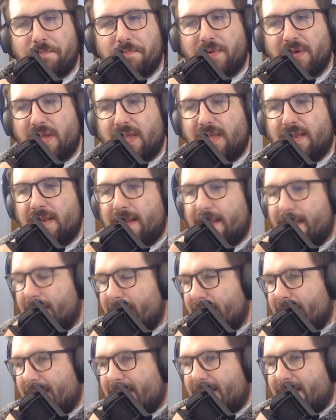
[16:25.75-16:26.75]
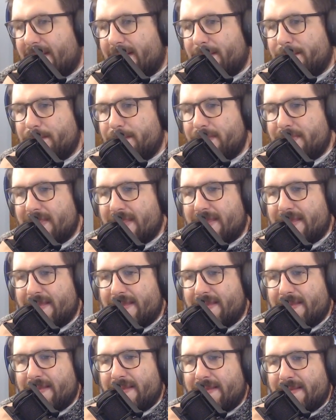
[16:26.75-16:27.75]
But
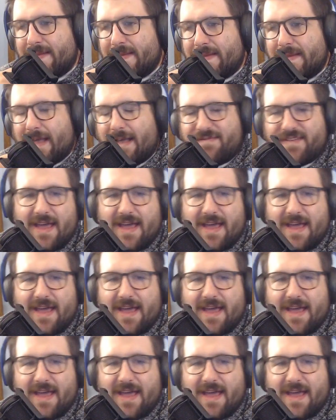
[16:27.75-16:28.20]
I've